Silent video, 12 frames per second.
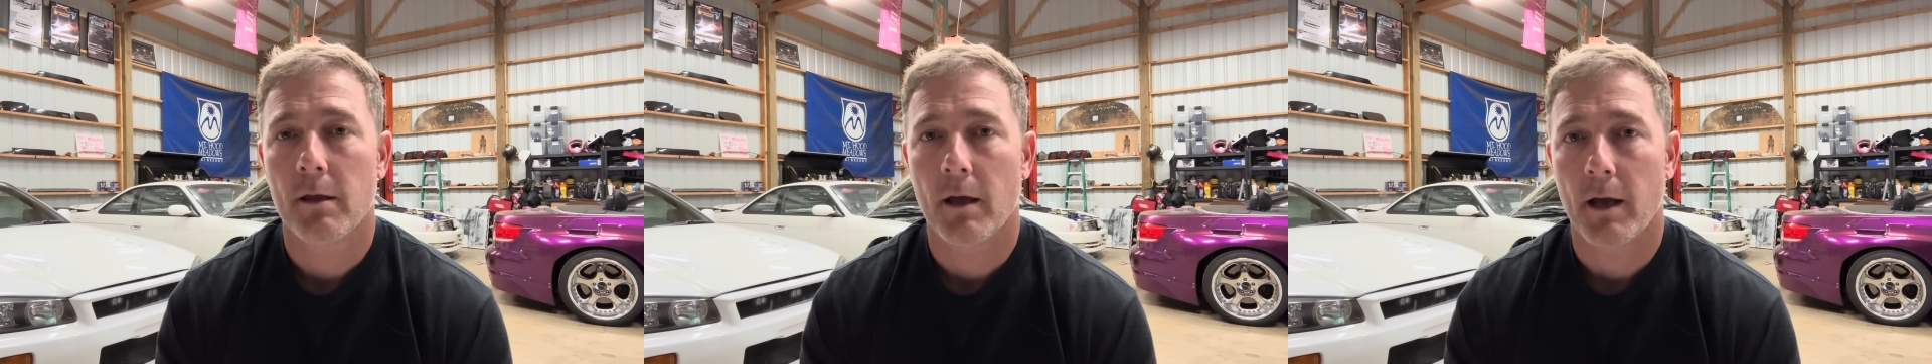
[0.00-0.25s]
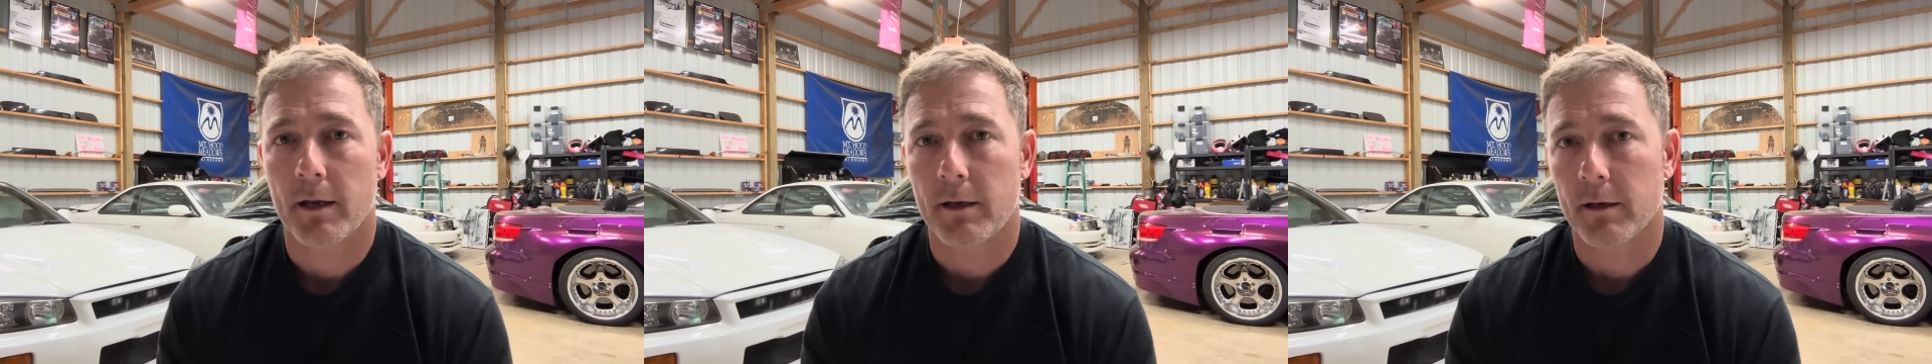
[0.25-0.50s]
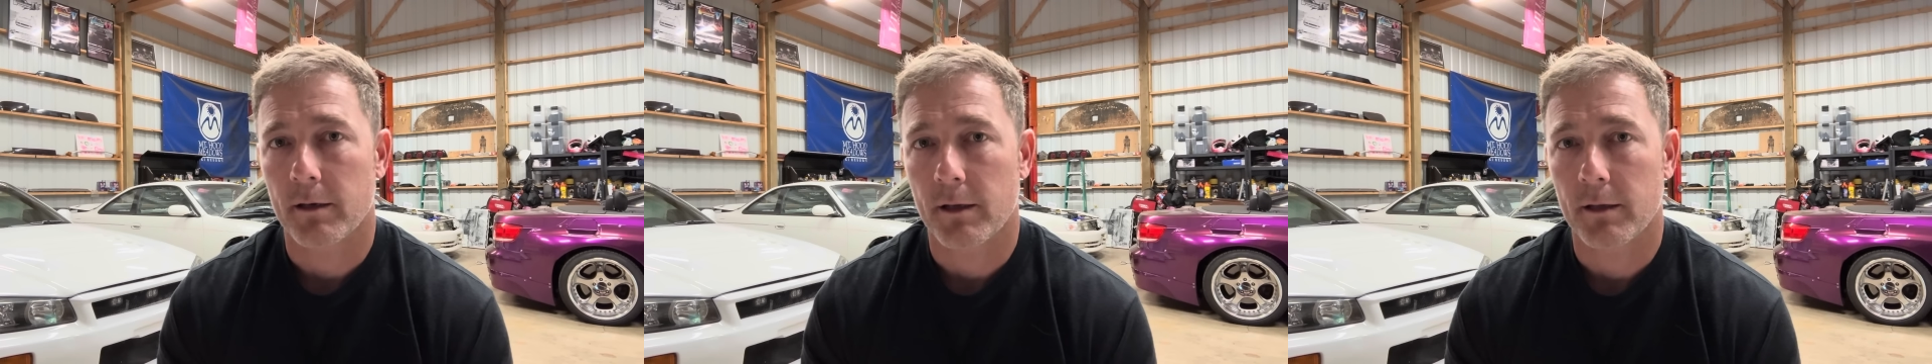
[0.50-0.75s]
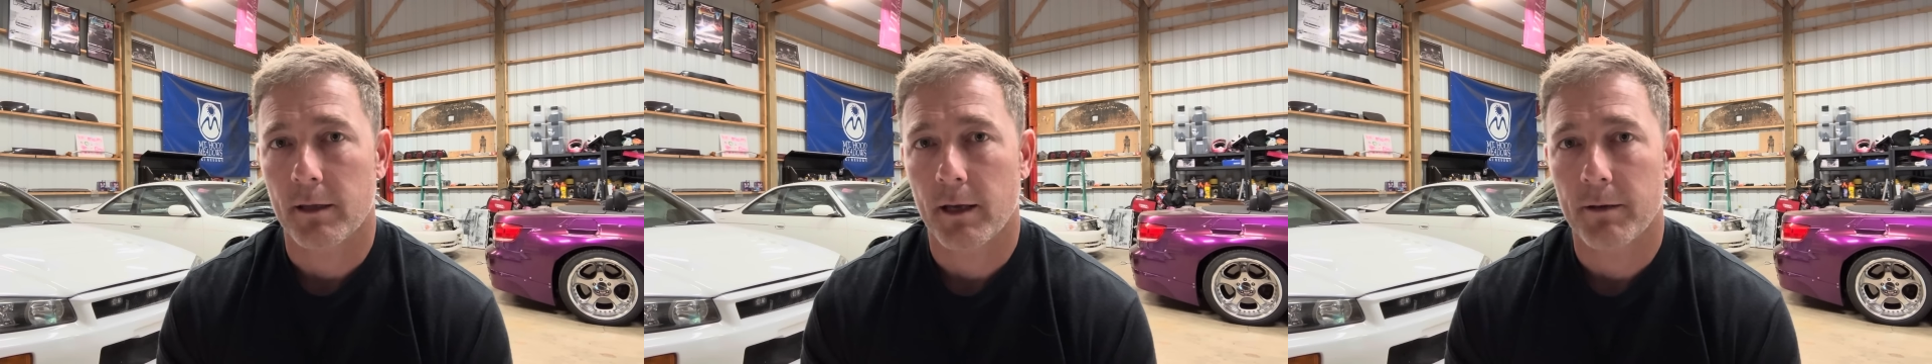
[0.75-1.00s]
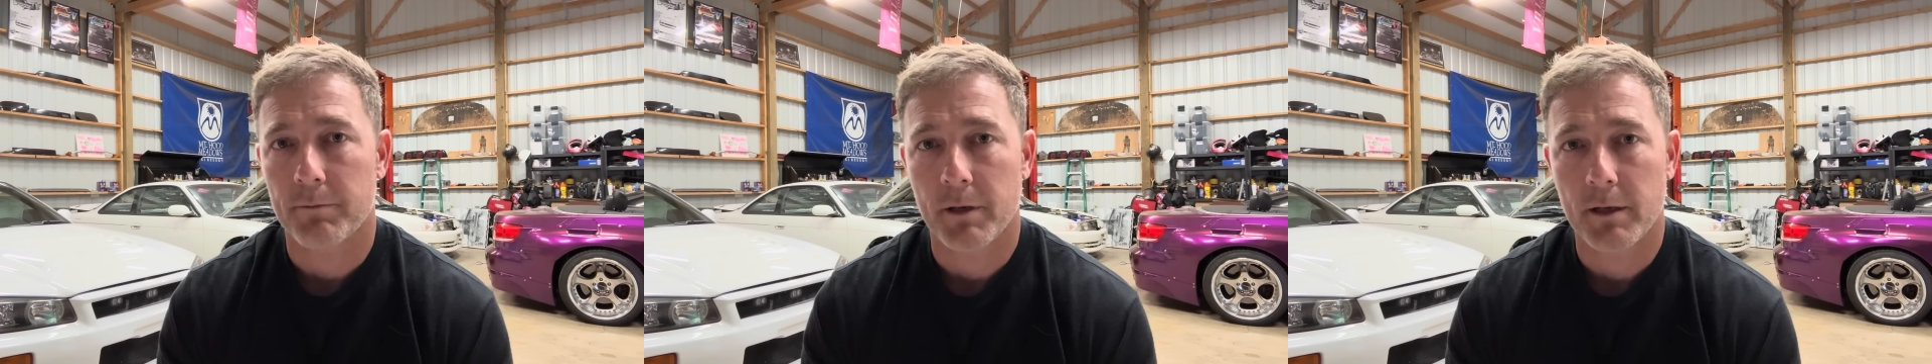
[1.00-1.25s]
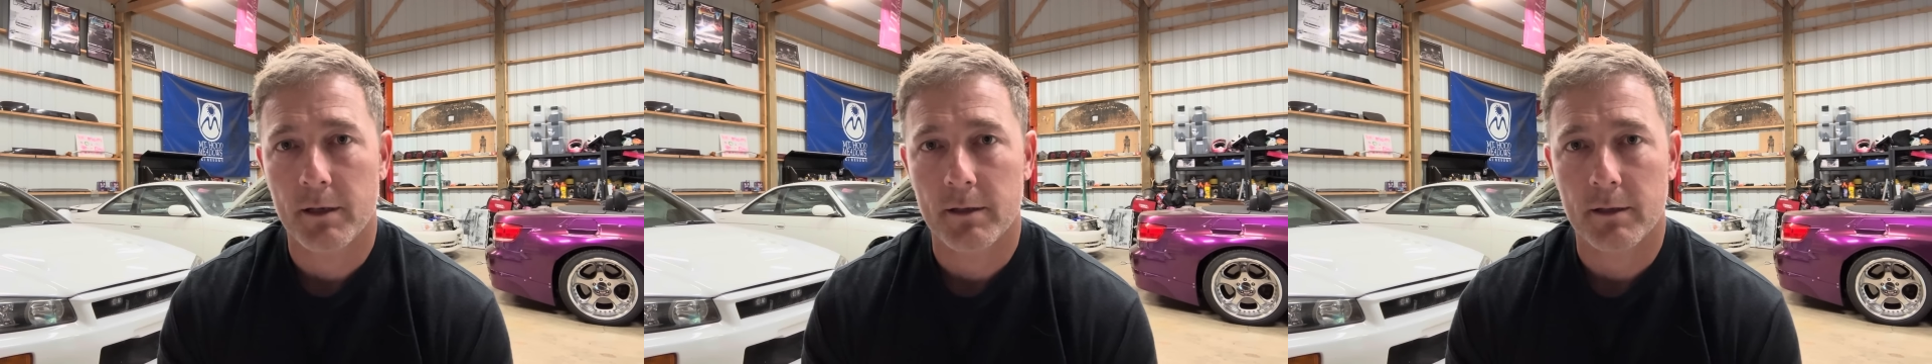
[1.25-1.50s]
I can get that
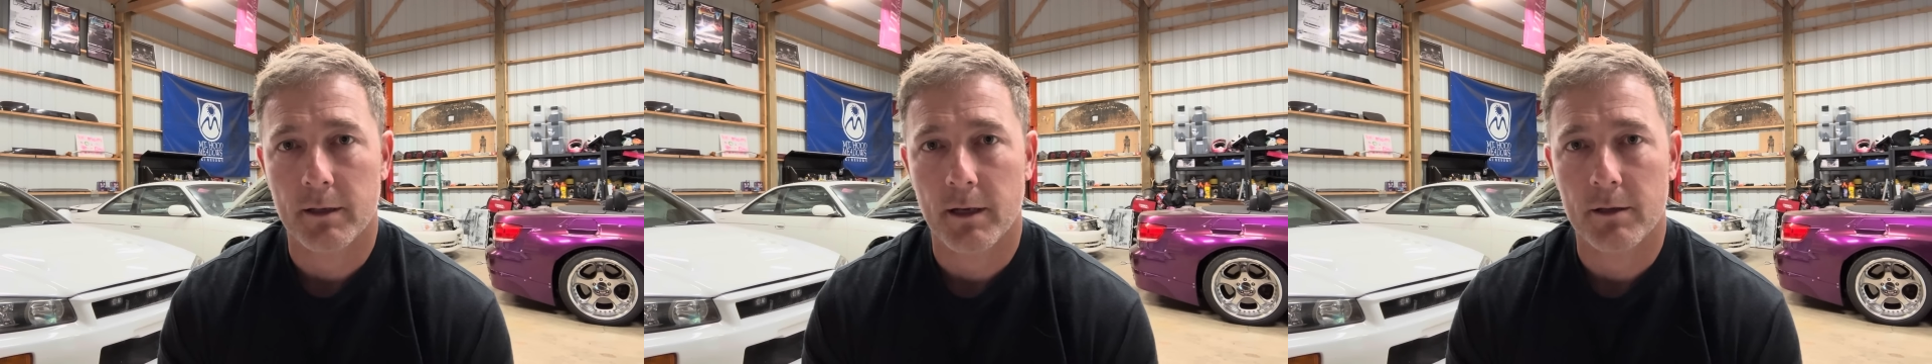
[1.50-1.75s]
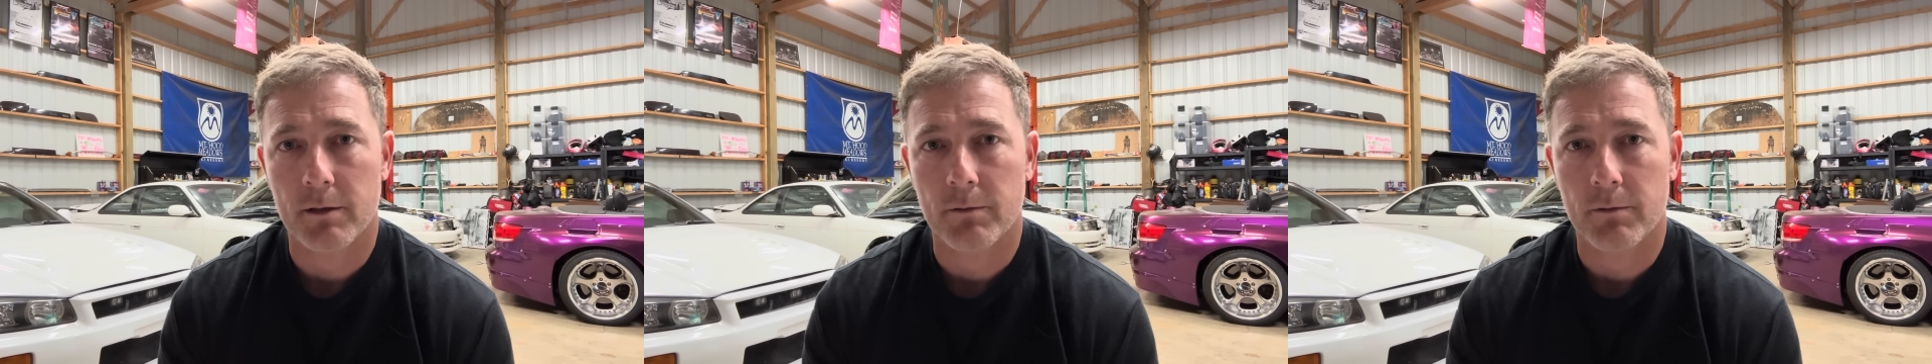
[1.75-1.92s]
meeting together